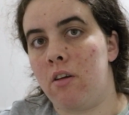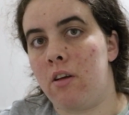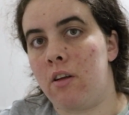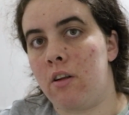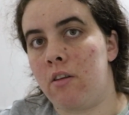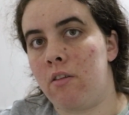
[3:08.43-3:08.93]

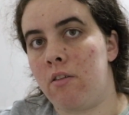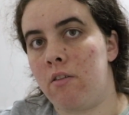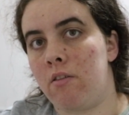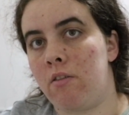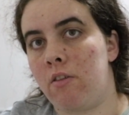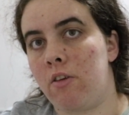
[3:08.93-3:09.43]
and
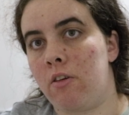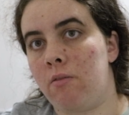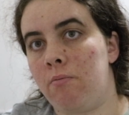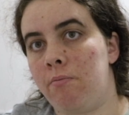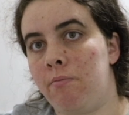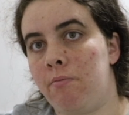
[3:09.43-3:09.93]
so
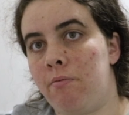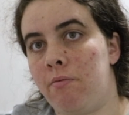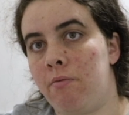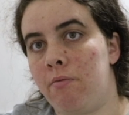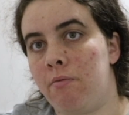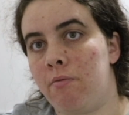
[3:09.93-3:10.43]

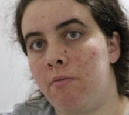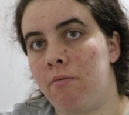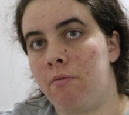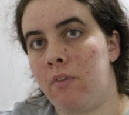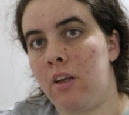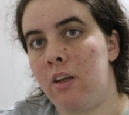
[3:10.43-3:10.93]

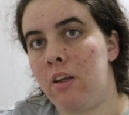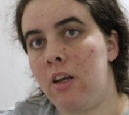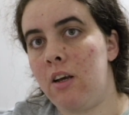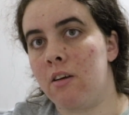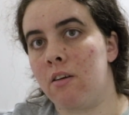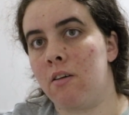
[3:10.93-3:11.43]

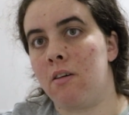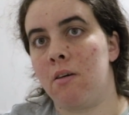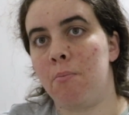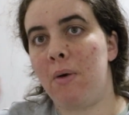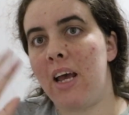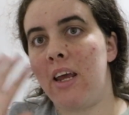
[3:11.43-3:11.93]
yeah,
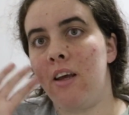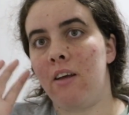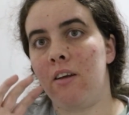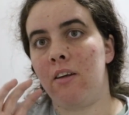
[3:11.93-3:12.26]
bye.